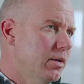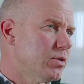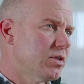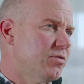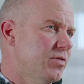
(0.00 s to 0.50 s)
it
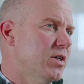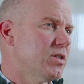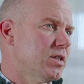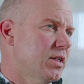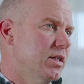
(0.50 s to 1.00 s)
was the first
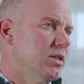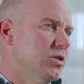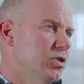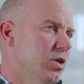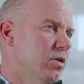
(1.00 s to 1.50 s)
study to
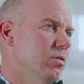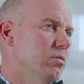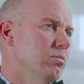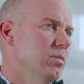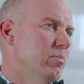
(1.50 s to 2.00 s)
show
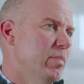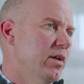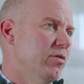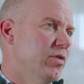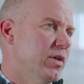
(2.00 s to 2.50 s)
the
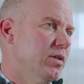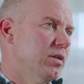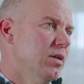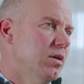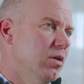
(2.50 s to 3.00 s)
benefit
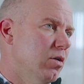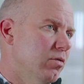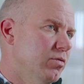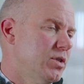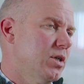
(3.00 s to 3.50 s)

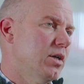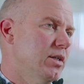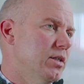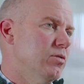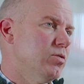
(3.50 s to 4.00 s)
of
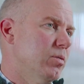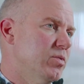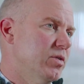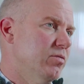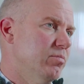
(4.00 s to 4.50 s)
tight
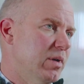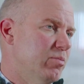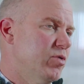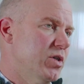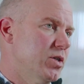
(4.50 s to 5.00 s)
intraoperative
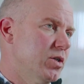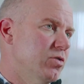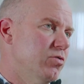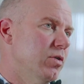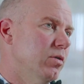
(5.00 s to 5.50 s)
blood pressure
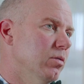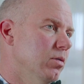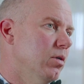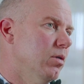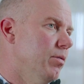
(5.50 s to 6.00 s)
control
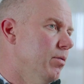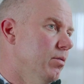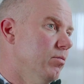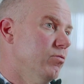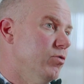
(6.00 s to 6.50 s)
on
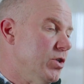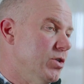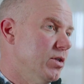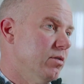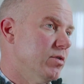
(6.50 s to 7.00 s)

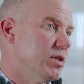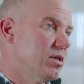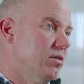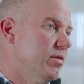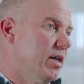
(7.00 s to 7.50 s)
reducing the
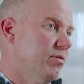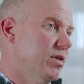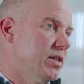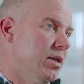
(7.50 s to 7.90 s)
risk of adverse